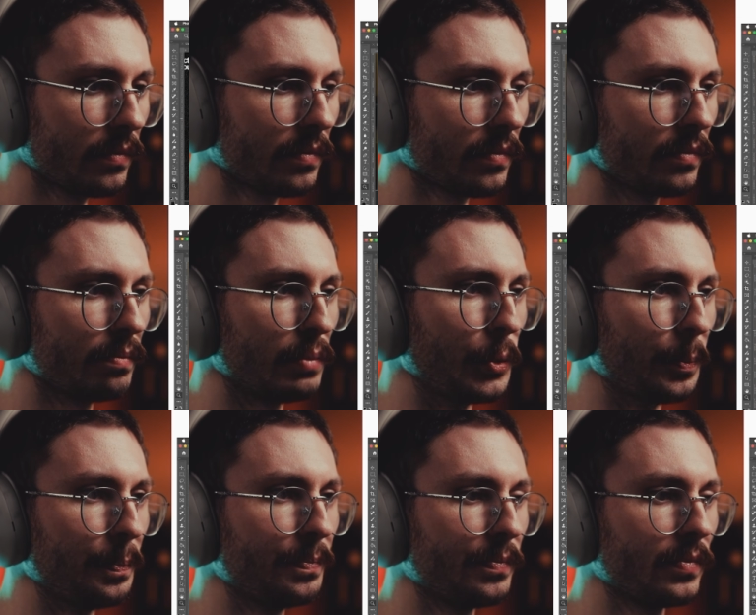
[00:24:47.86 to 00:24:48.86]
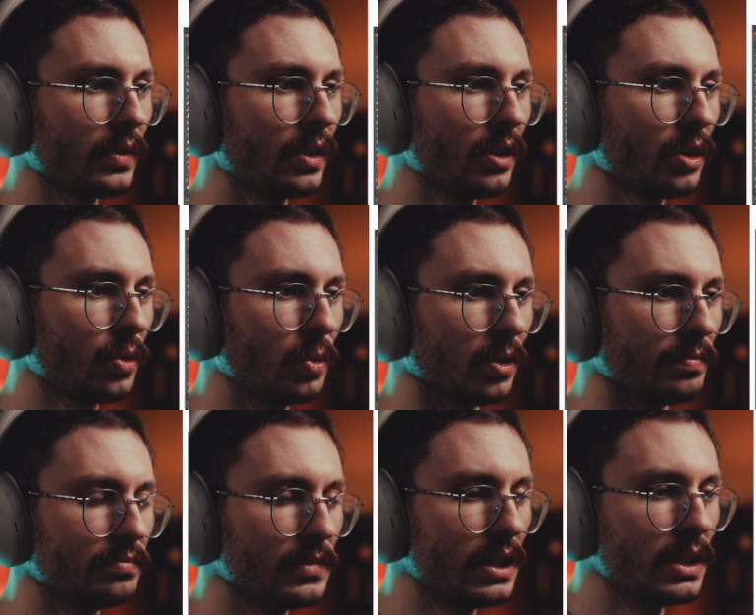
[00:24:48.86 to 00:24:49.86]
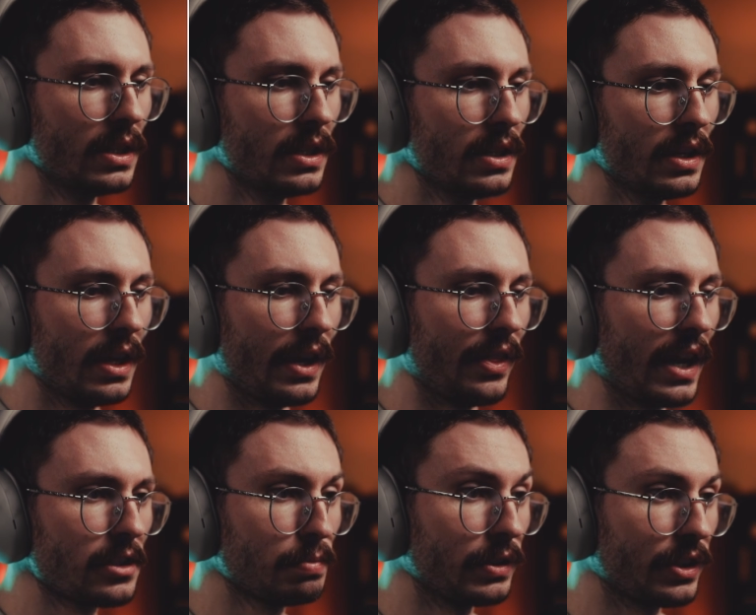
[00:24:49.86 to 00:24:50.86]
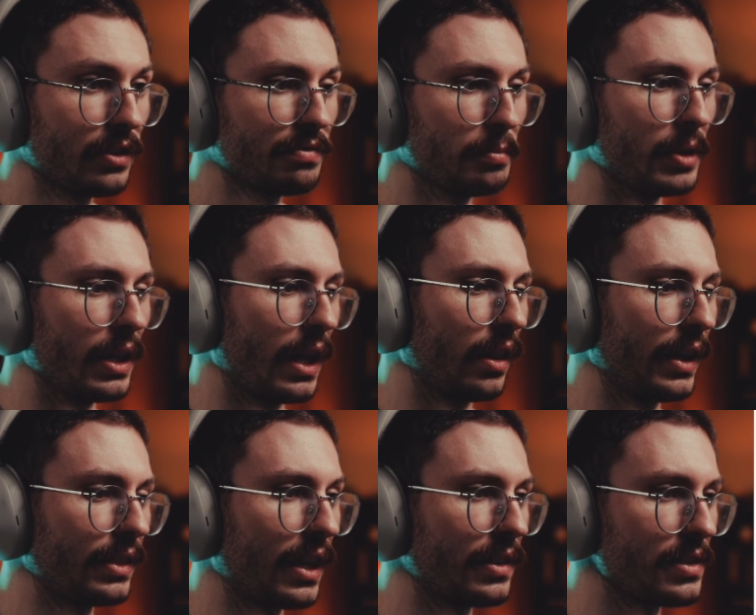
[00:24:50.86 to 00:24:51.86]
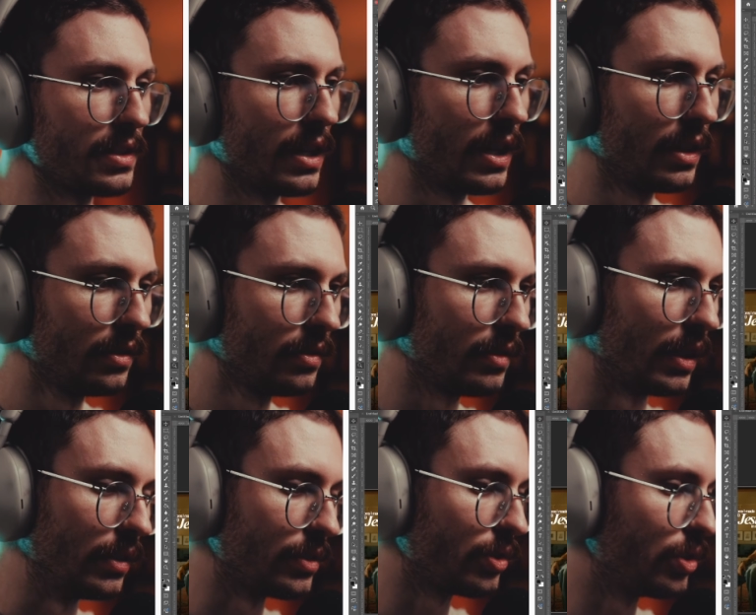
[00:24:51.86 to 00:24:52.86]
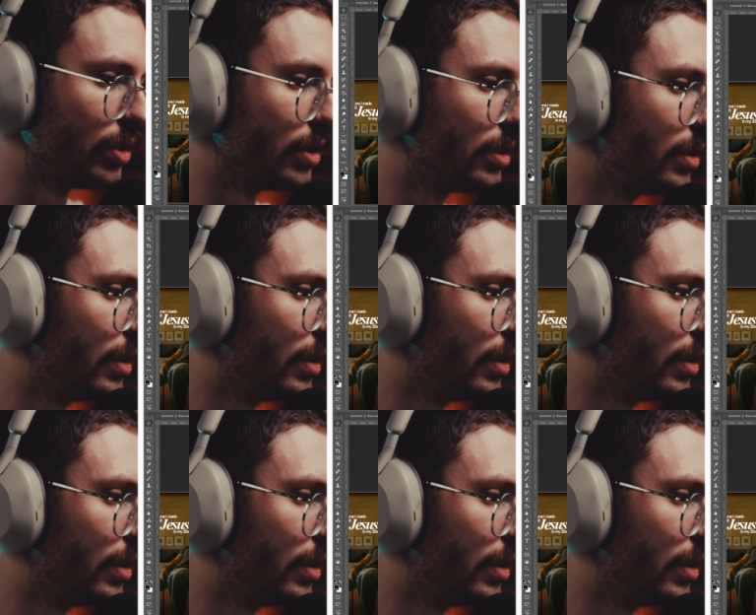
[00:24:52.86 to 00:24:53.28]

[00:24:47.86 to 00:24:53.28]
Boom. Cool. And that's pretty good for me. I like that design. That looks good.